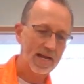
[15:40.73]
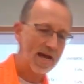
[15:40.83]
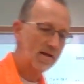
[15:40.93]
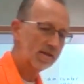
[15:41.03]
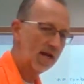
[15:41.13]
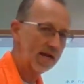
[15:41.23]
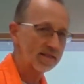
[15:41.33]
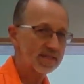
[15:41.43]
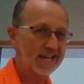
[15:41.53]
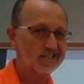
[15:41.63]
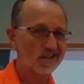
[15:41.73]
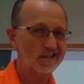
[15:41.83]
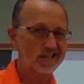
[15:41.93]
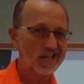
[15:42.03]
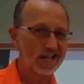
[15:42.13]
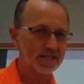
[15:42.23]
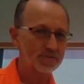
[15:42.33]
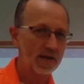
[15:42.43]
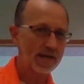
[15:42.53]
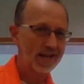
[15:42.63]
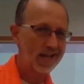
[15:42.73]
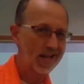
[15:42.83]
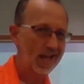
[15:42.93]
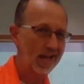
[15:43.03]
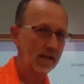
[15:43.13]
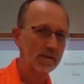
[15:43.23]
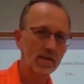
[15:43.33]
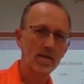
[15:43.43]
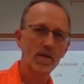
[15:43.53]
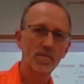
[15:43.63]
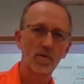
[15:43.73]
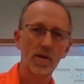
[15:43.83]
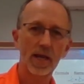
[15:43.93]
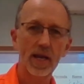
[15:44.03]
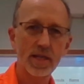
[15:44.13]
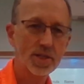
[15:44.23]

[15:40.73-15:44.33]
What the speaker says: alkynes. Takes all kinds, right? Good organic